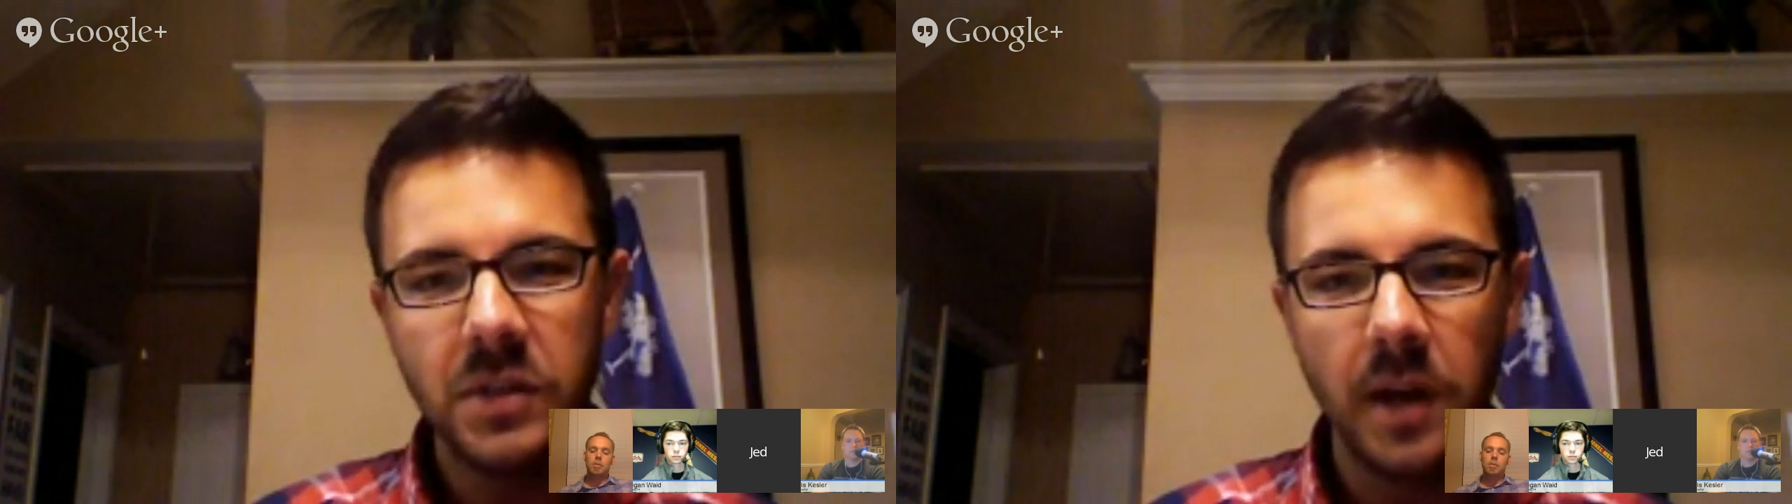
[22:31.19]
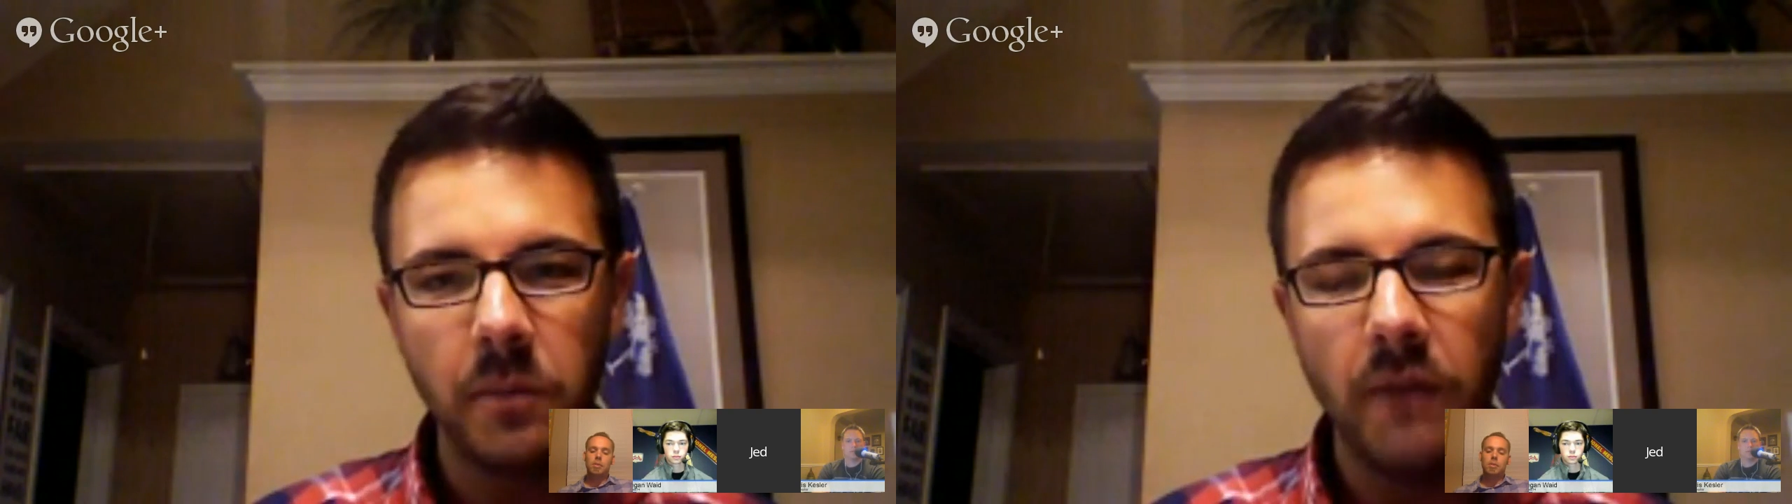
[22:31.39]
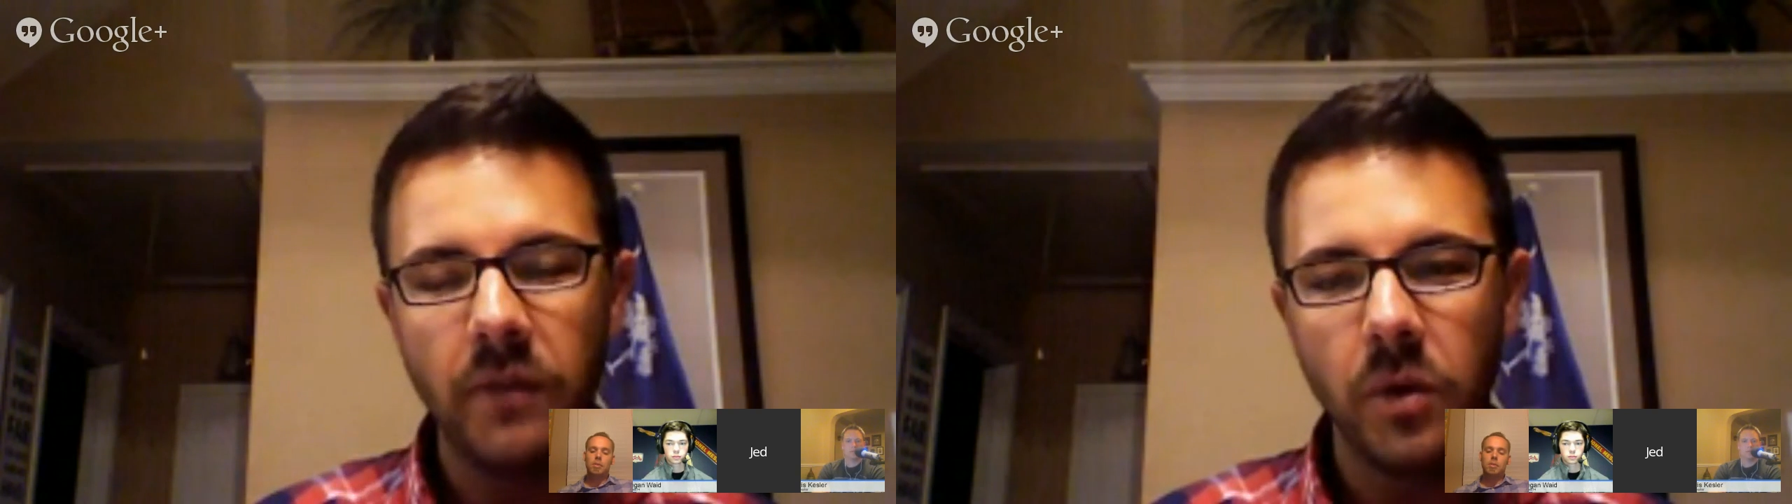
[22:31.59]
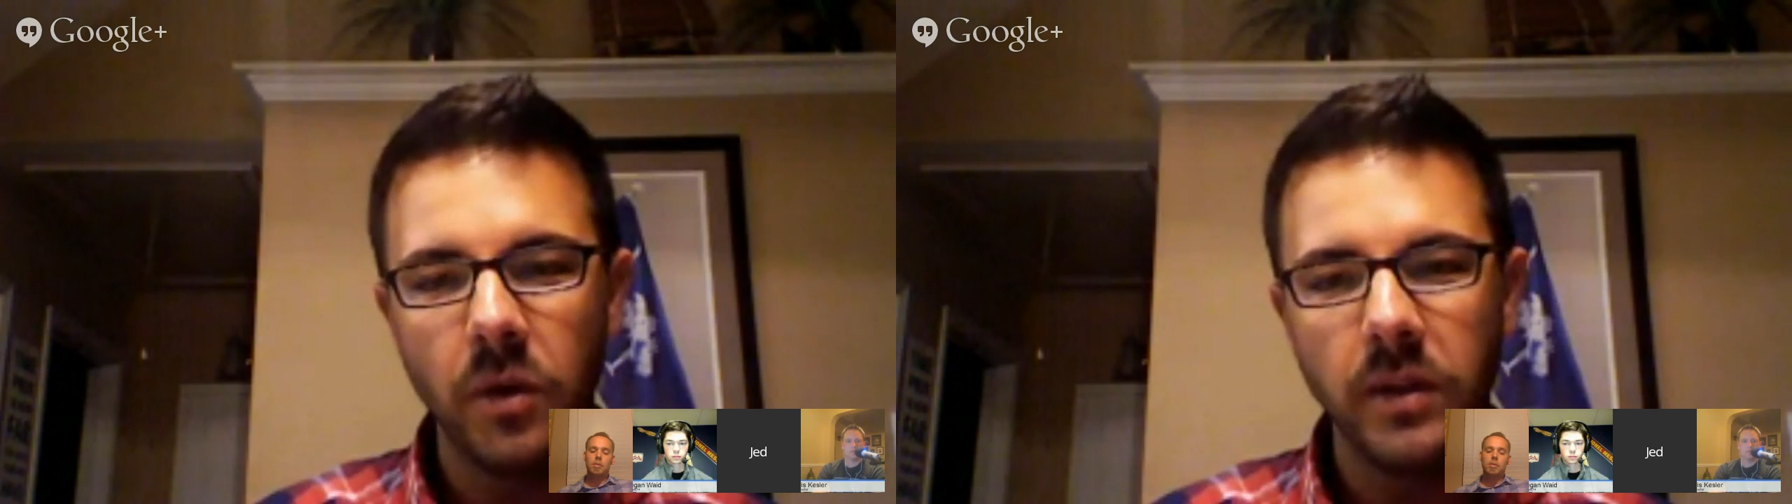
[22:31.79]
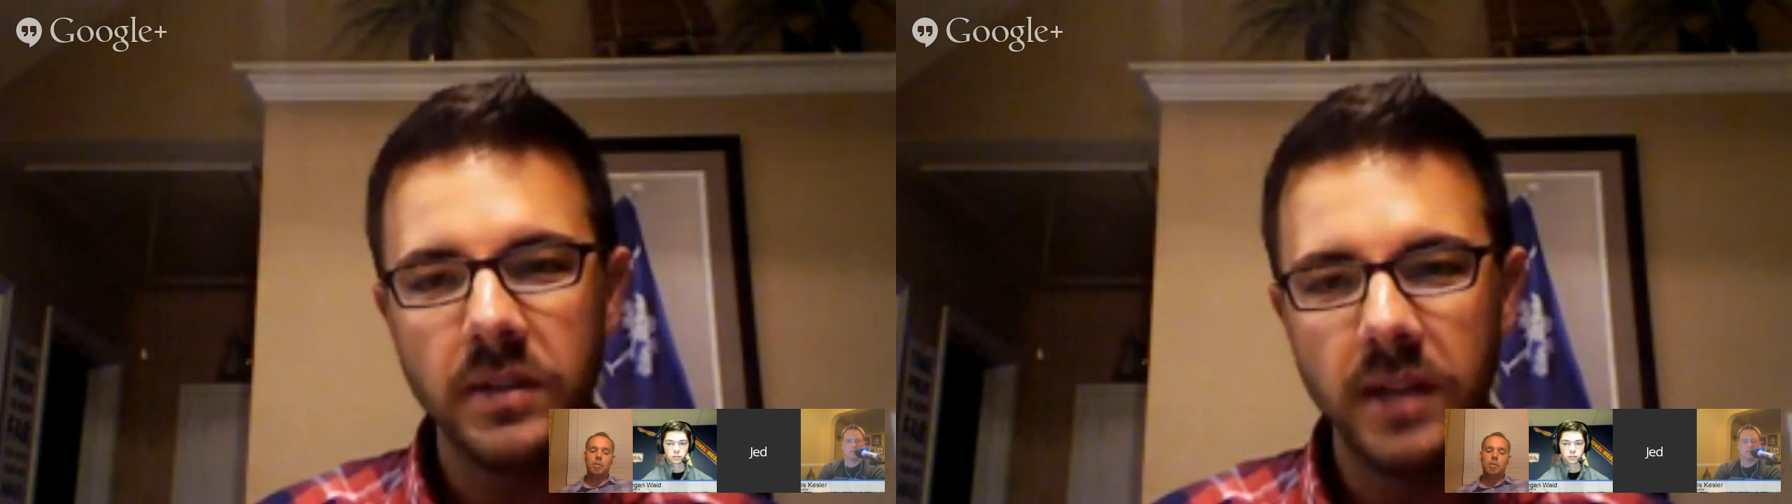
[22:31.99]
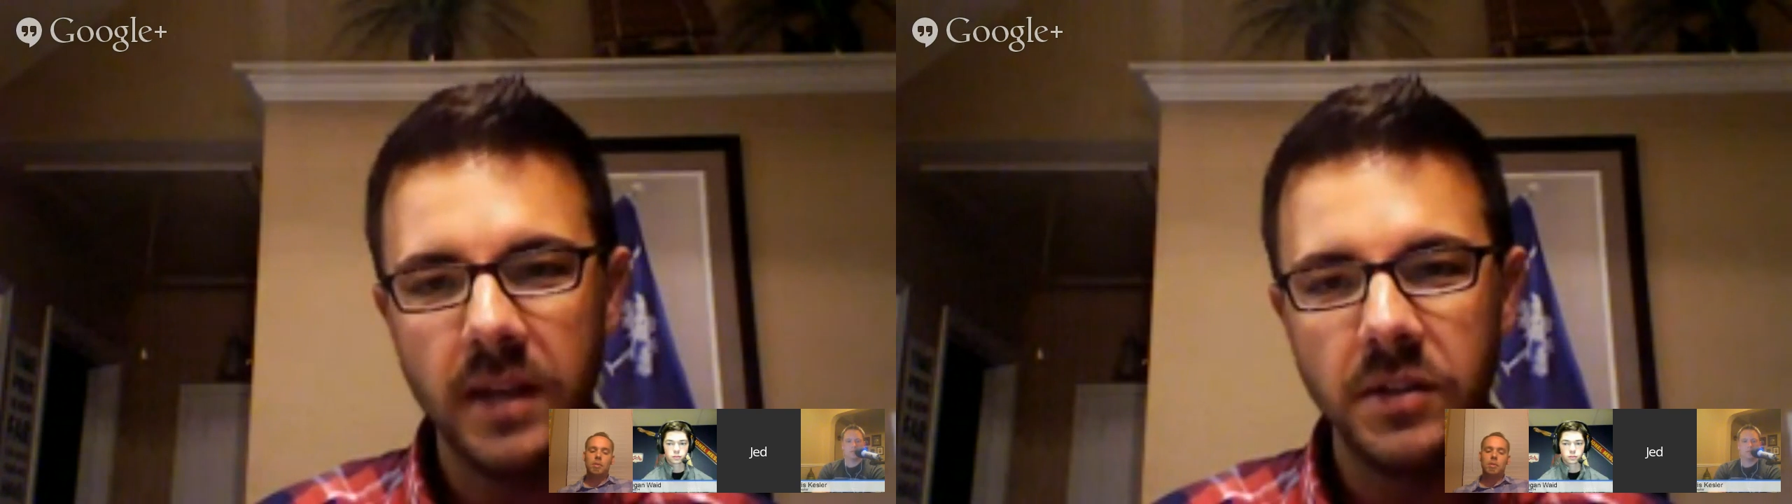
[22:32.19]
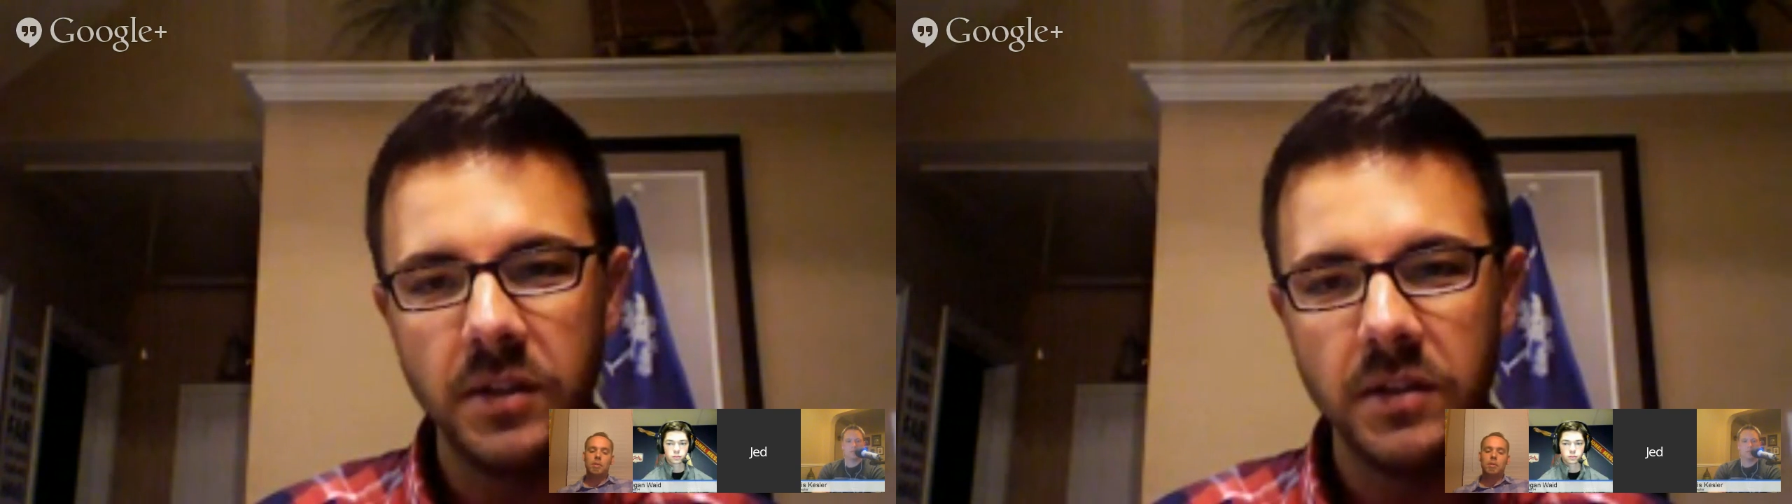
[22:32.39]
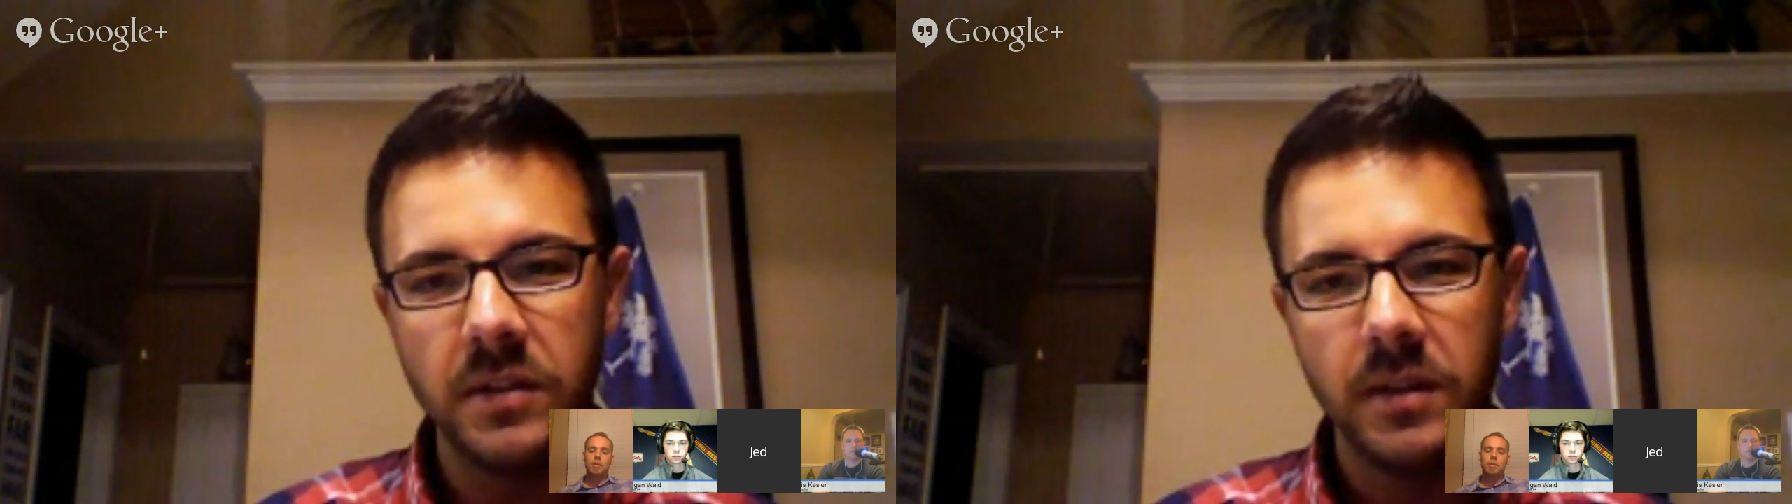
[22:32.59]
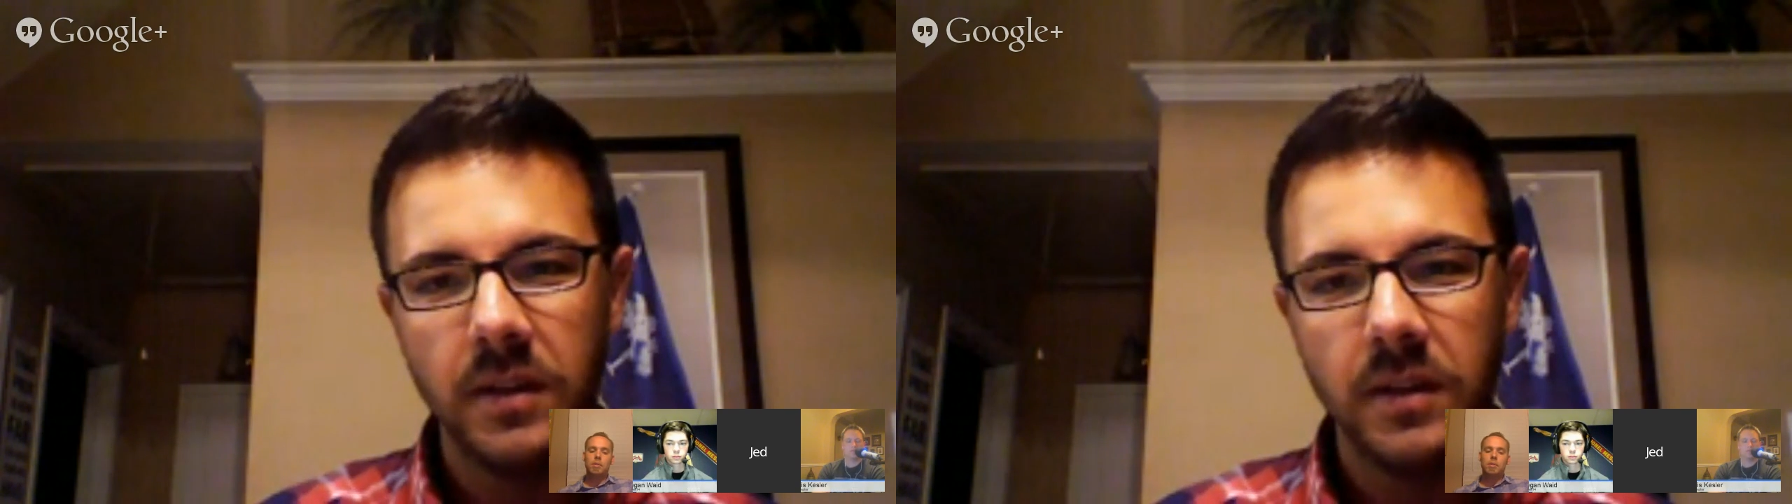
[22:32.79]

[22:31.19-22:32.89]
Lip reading: nonprofit organizations.